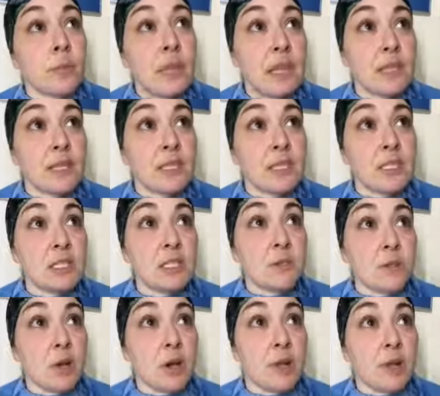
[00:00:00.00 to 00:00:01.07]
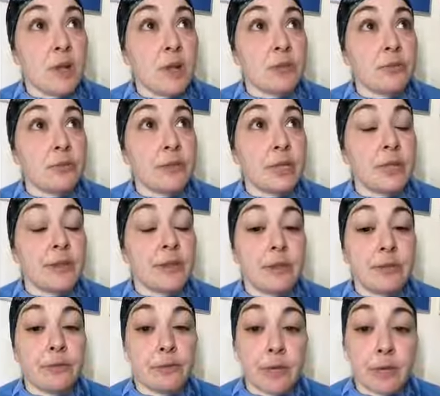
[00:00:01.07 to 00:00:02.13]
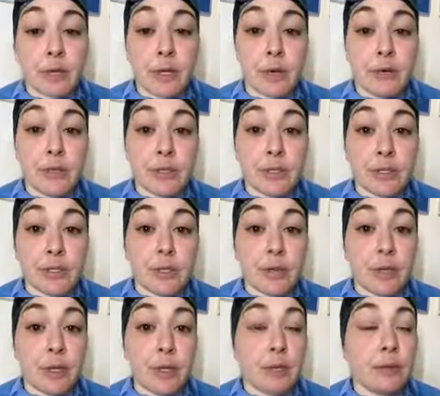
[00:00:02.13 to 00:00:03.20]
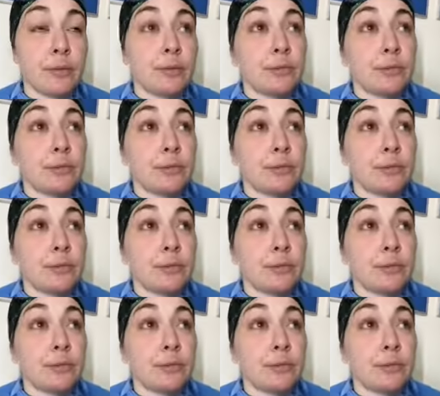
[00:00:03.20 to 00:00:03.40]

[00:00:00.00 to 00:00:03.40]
And this is why I freaked the fuck out yesterday